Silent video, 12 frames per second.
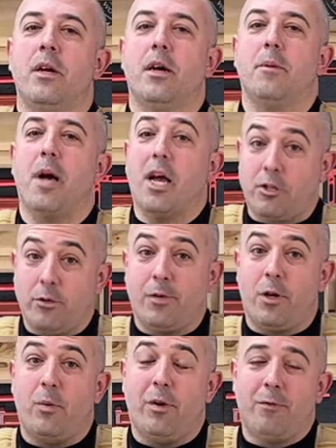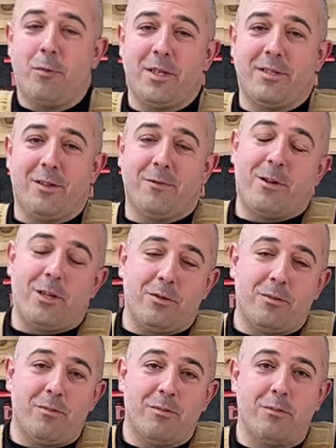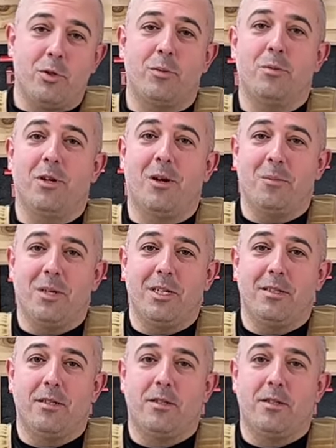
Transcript: I do very well for myself, and I own multiple companies.